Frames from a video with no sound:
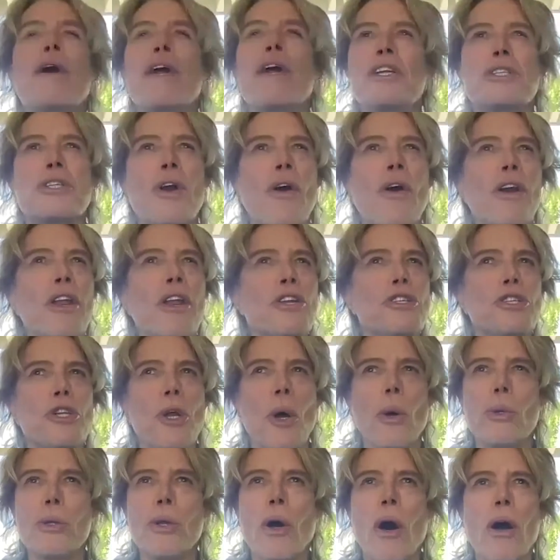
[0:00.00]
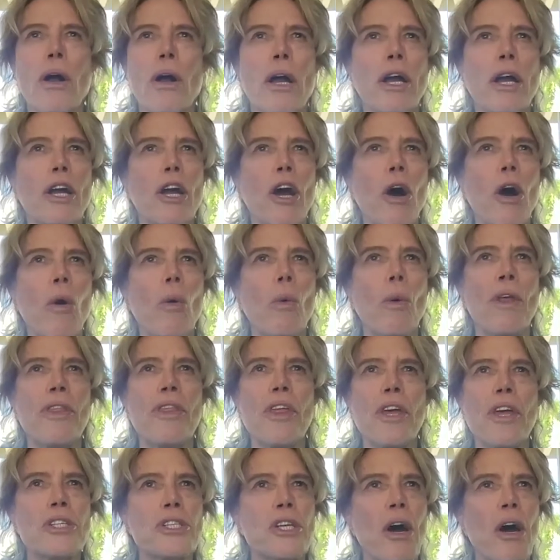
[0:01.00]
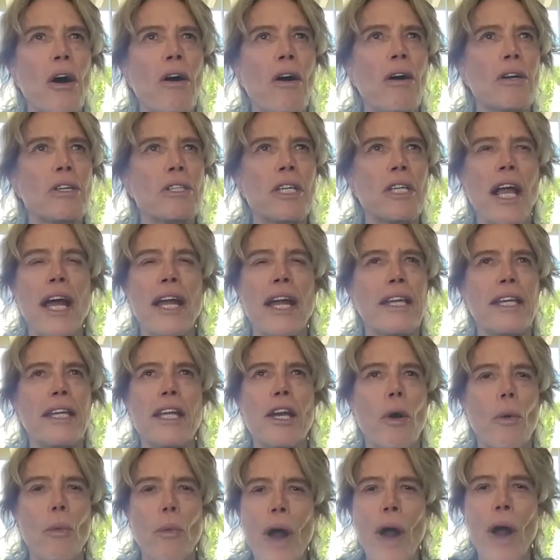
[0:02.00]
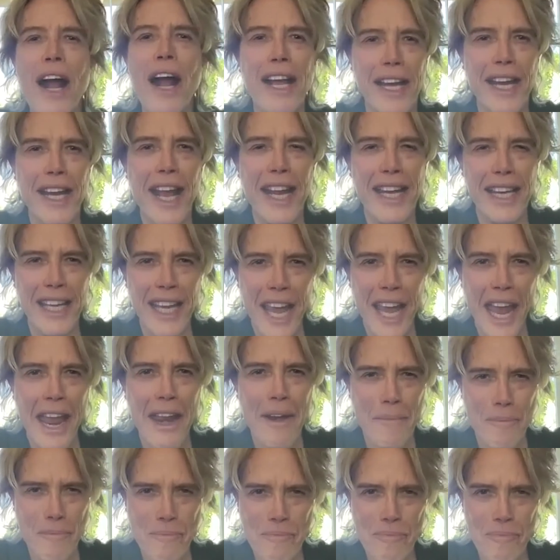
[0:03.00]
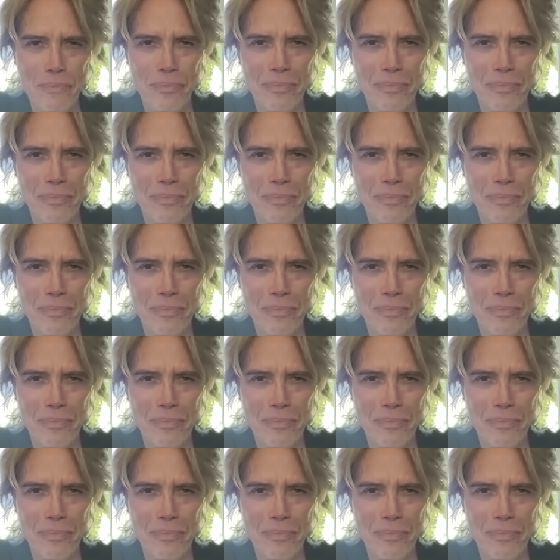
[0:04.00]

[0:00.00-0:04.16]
it started so long ago with songs like, Rocket 88,